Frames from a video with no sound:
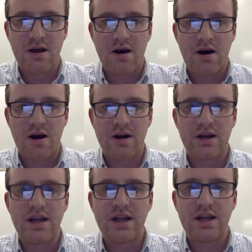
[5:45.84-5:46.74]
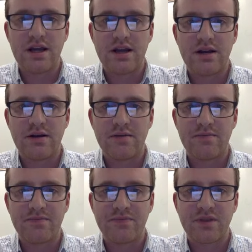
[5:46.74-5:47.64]
are needed
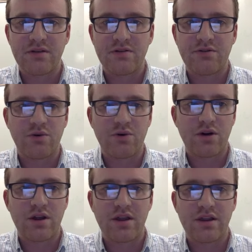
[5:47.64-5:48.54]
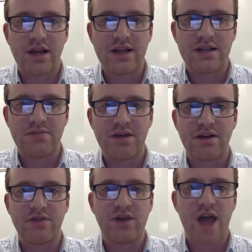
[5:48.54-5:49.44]
for the
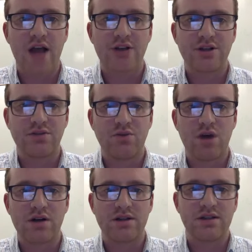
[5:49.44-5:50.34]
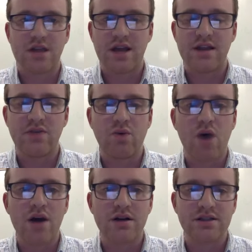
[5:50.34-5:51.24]
light-dependent reaction, water and sunlight. And then
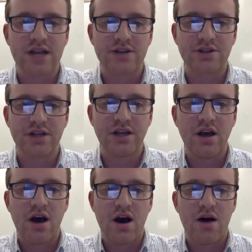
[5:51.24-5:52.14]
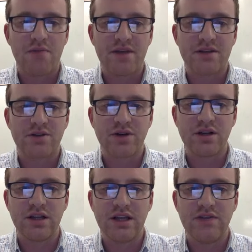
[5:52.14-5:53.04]
water is actually, it's going
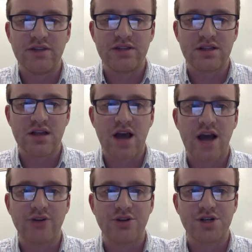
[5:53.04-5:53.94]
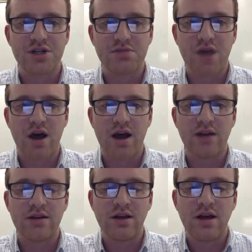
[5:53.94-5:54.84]
to leave the hydrogens
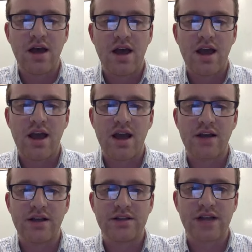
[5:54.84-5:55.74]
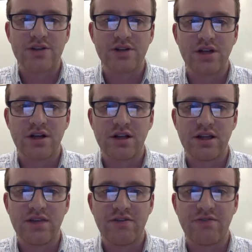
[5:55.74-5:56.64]
behind, and it's actually going to
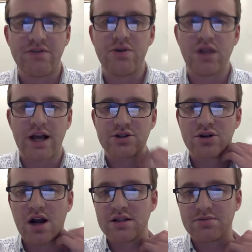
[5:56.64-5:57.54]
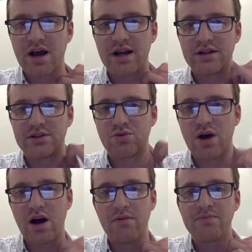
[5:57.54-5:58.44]
leave a few electrons behind as
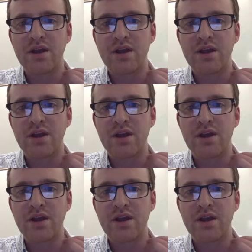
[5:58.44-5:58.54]
well.